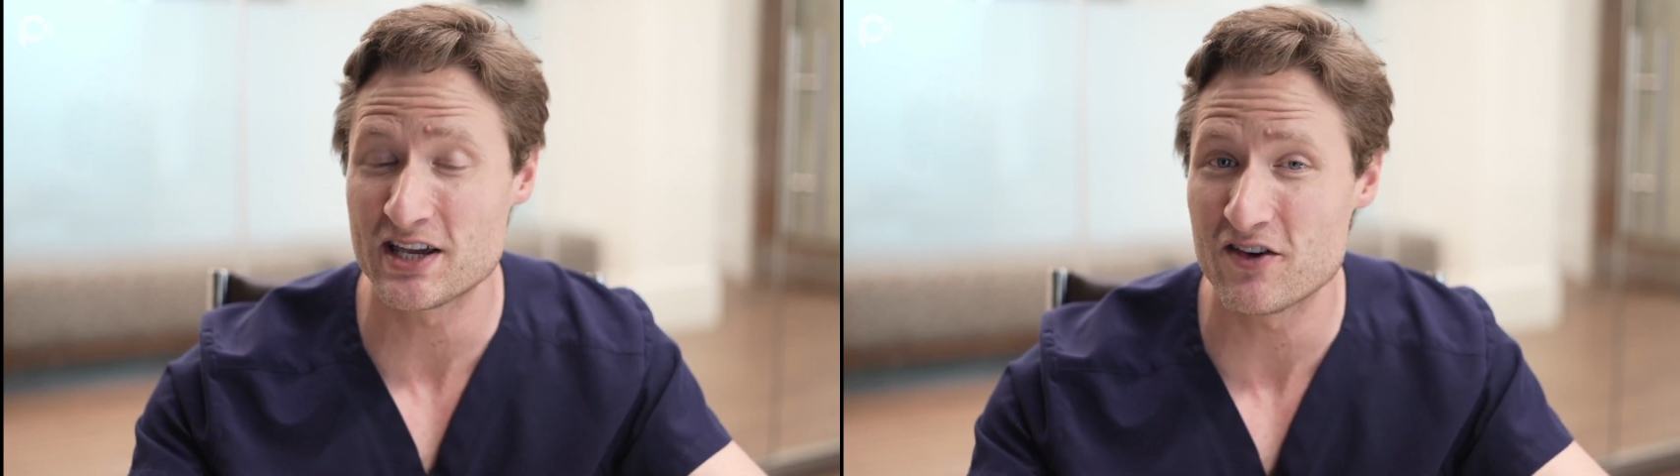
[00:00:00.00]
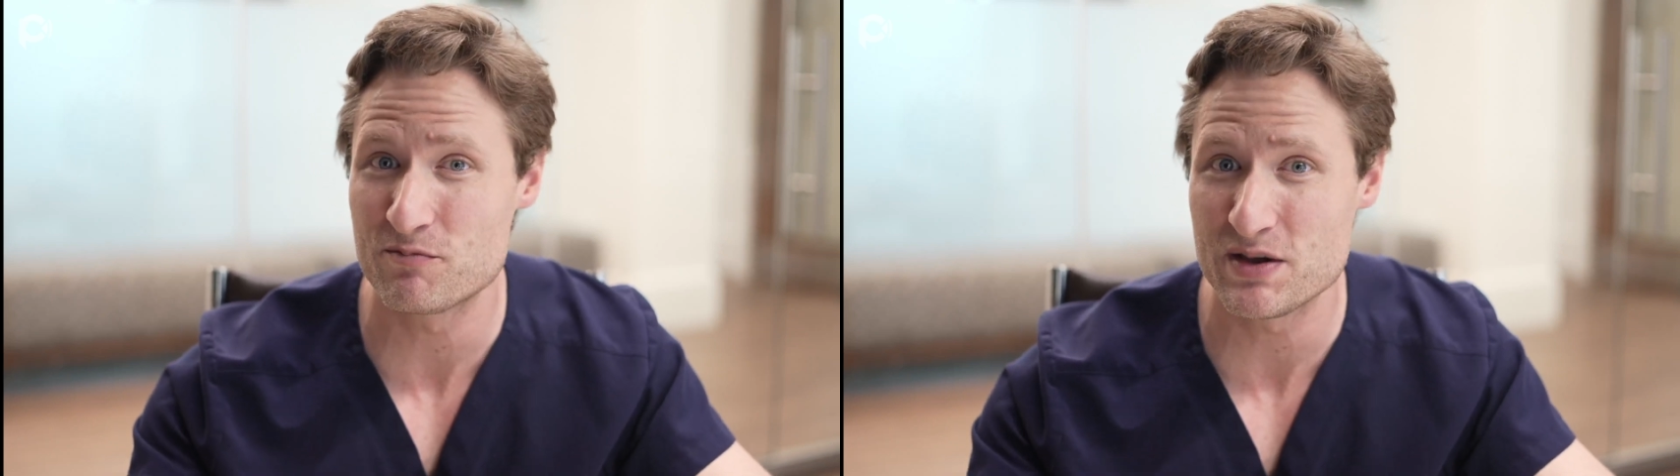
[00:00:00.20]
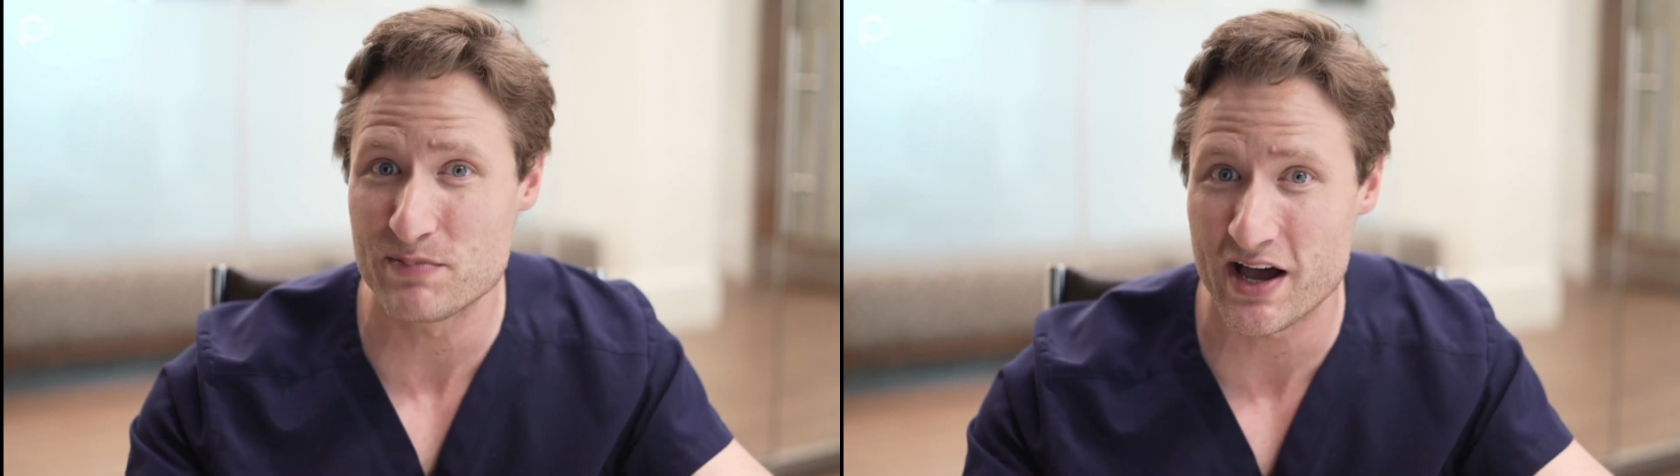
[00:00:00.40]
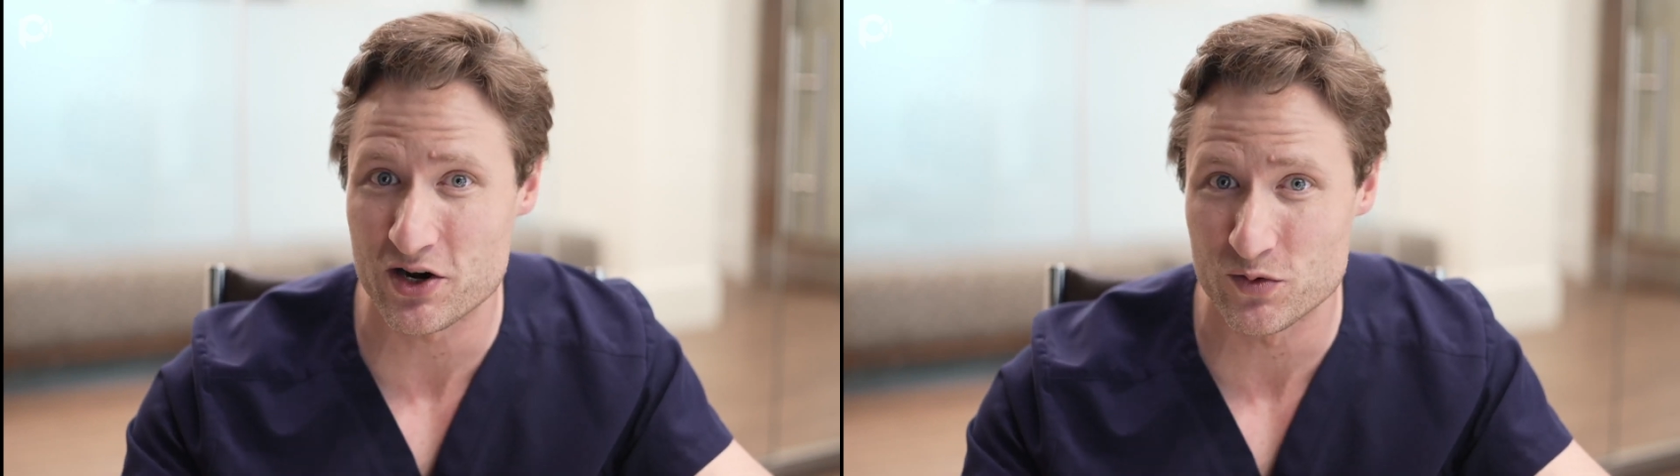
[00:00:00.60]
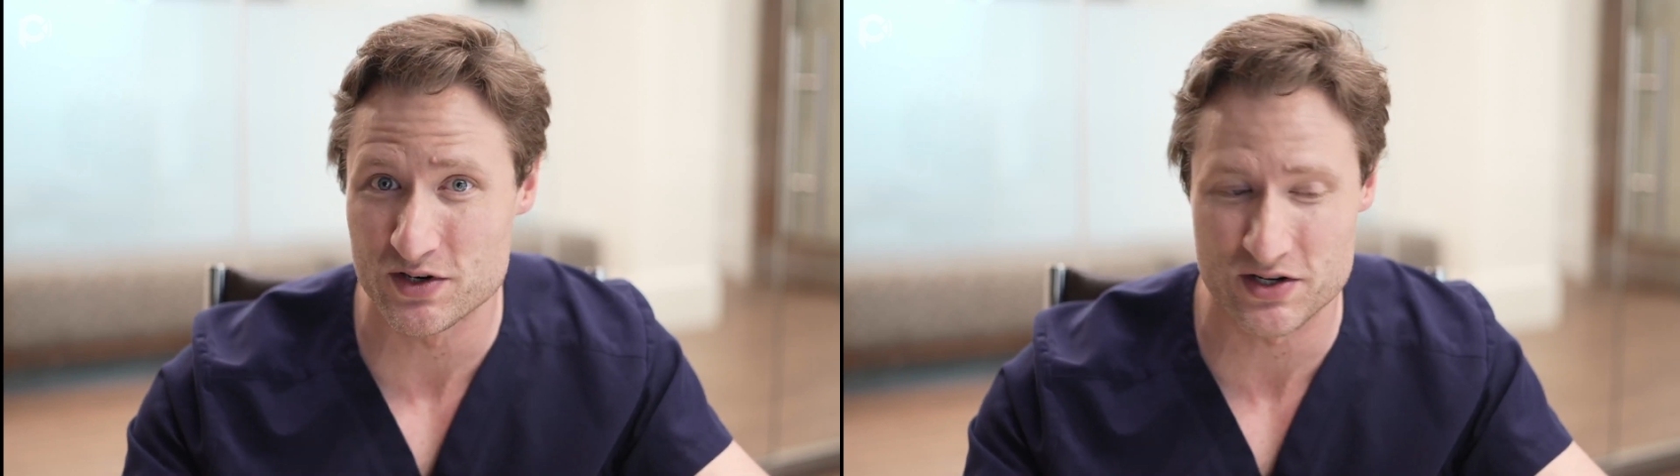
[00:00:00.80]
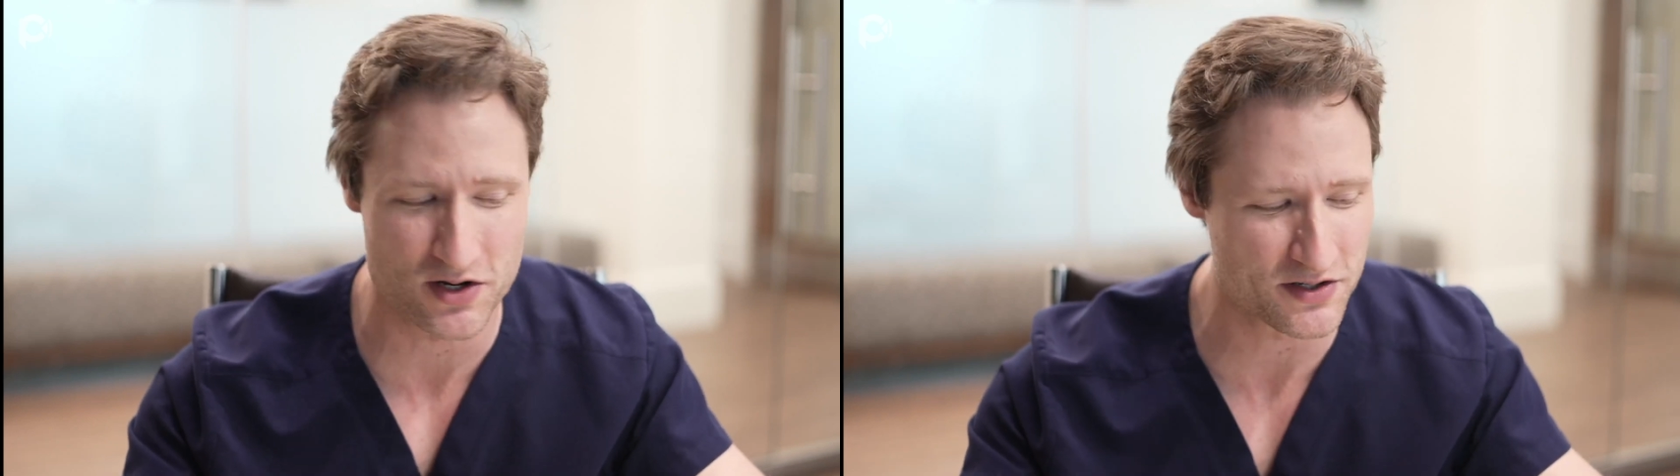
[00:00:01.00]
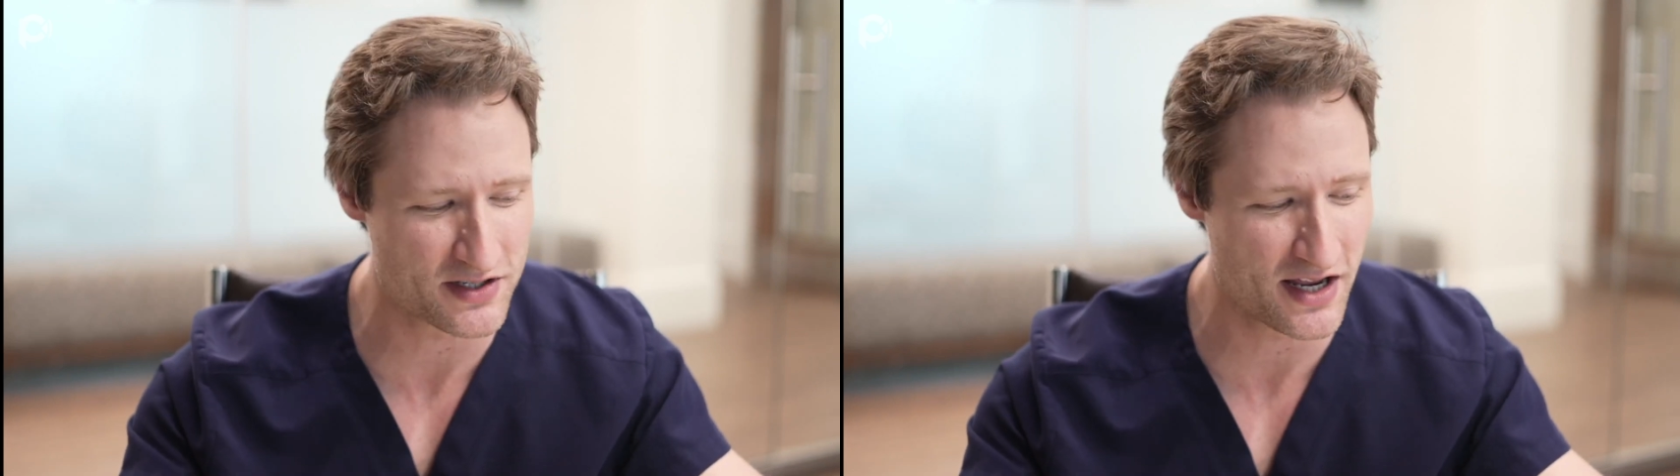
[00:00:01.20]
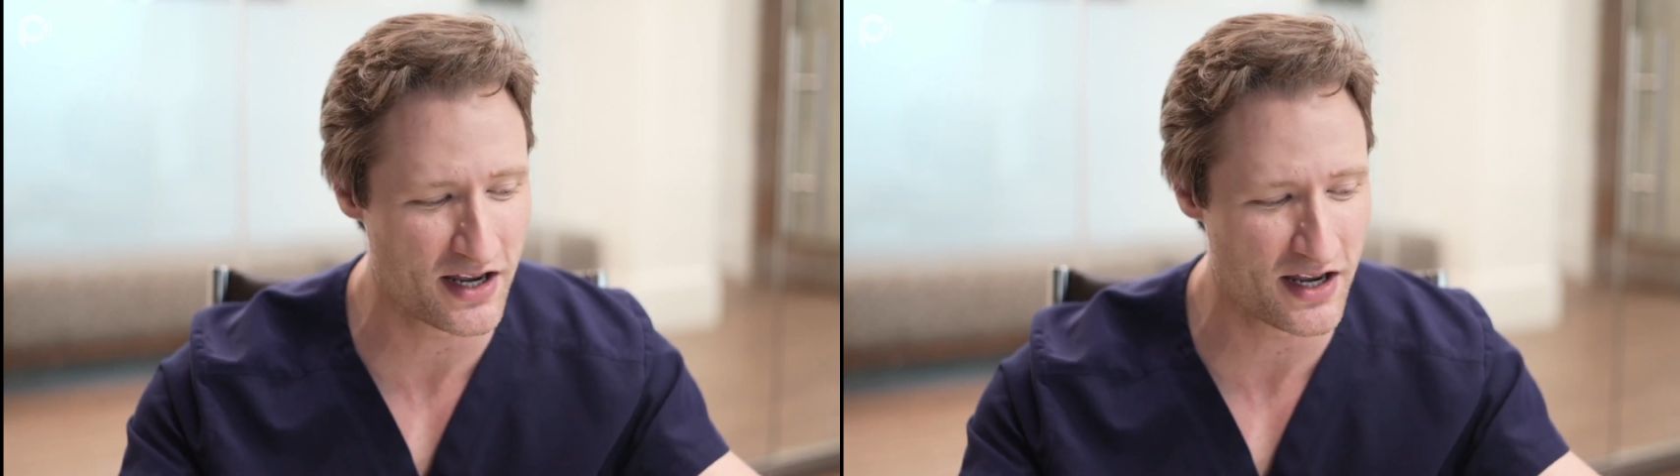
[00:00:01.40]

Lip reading: give me better results.